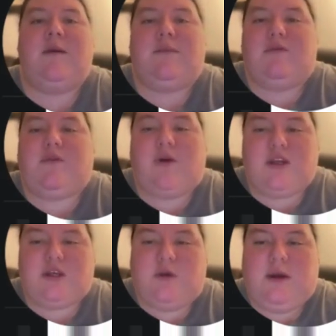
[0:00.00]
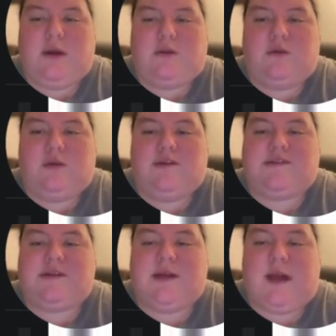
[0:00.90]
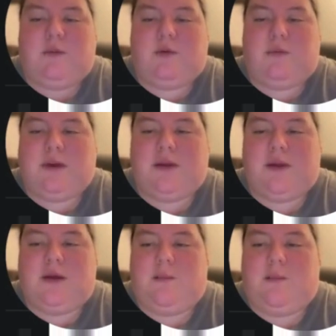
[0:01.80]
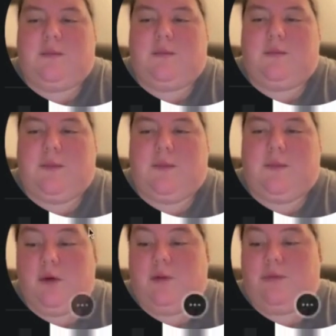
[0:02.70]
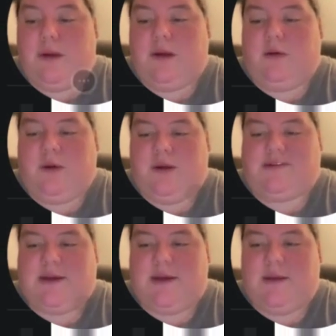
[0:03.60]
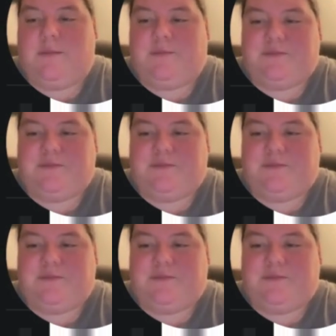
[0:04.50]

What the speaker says: Before I show you how to do this, I will bring awareness again,